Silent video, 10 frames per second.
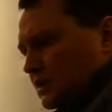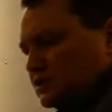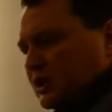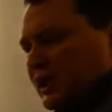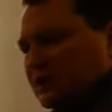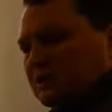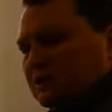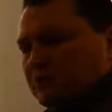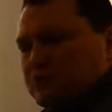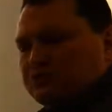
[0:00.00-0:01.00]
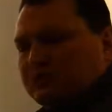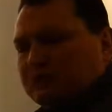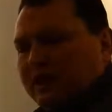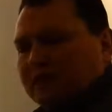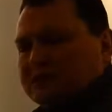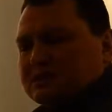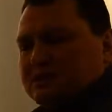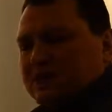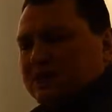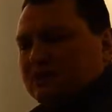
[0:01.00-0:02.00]
Time in which the crate
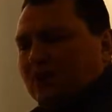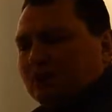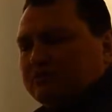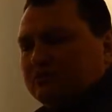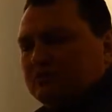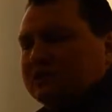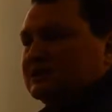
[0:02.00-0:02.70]
slid all the way